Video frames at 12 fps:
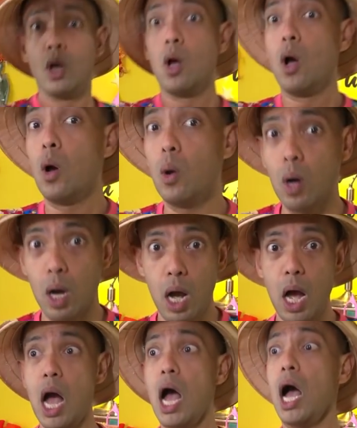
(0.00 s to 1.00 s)

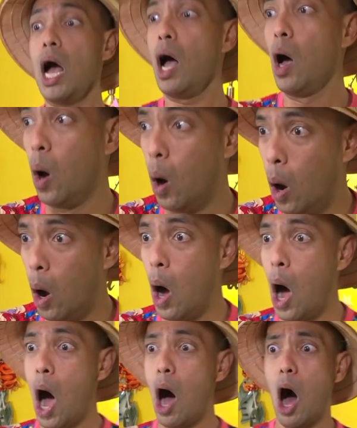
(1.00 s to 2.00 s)

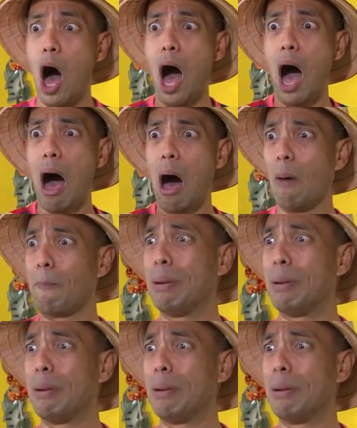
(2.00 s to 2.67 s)
Whoa!